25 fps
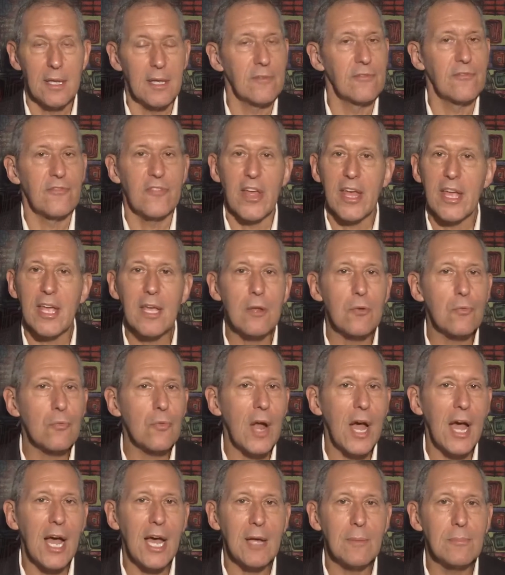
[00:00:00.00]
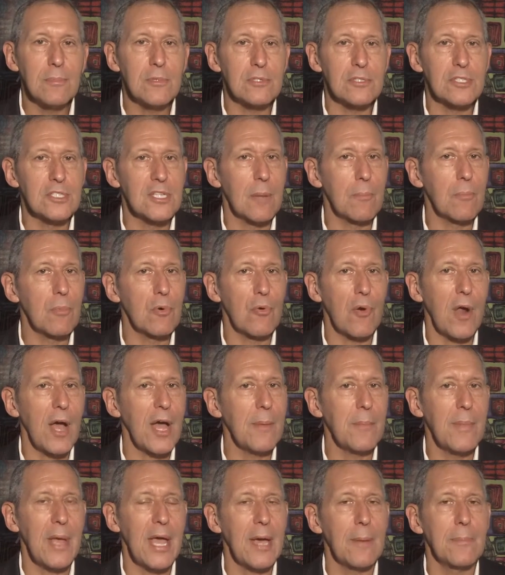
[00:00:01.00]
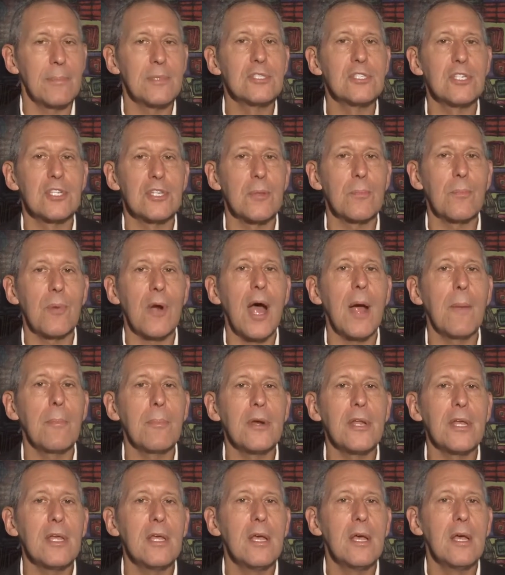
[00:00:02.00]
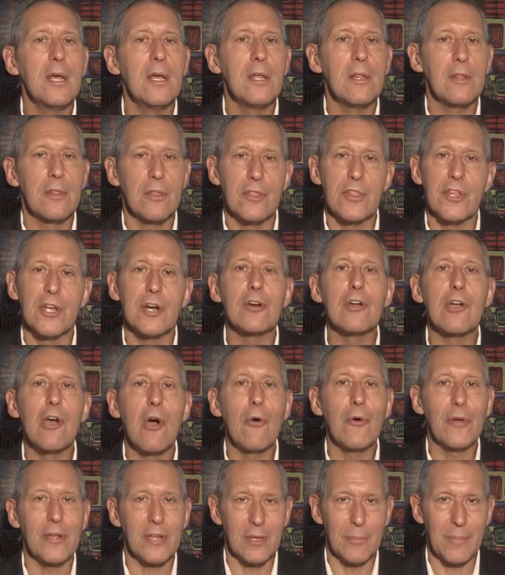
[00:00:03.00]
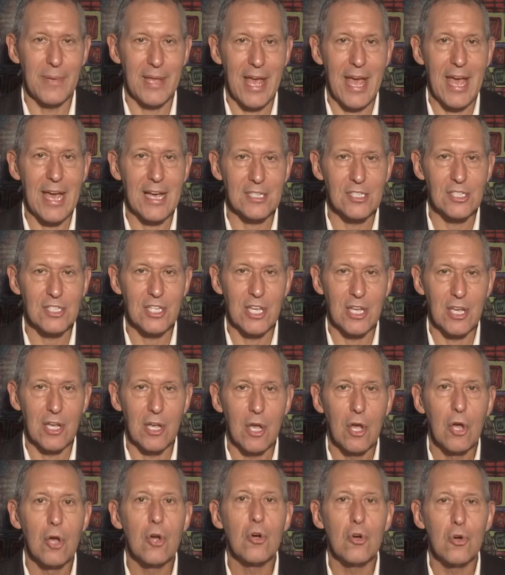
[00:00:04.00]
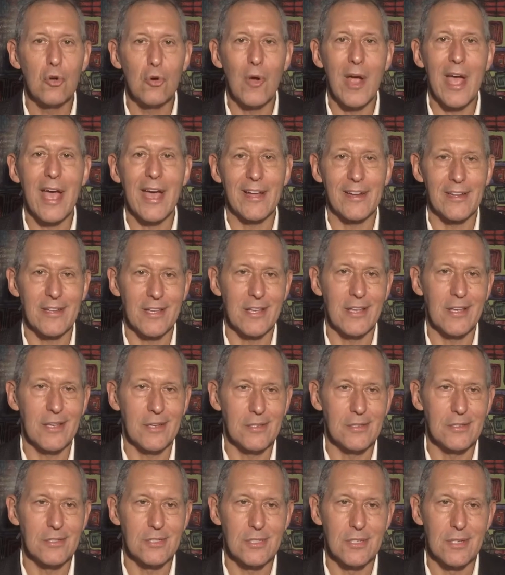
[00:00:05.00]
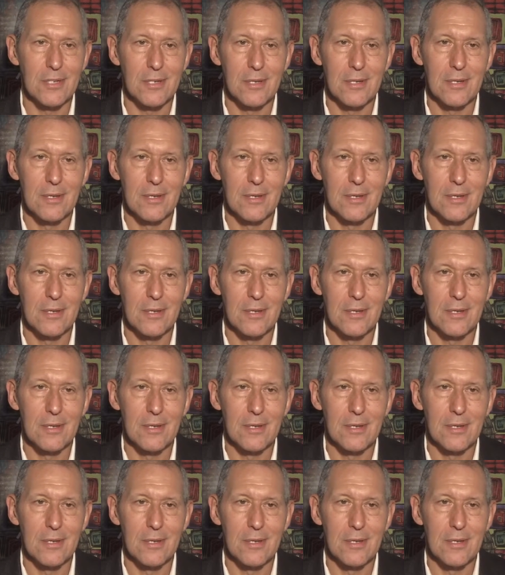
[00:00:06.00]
If they get robbed or some crime happens at the property, they're going to be asking who had keys.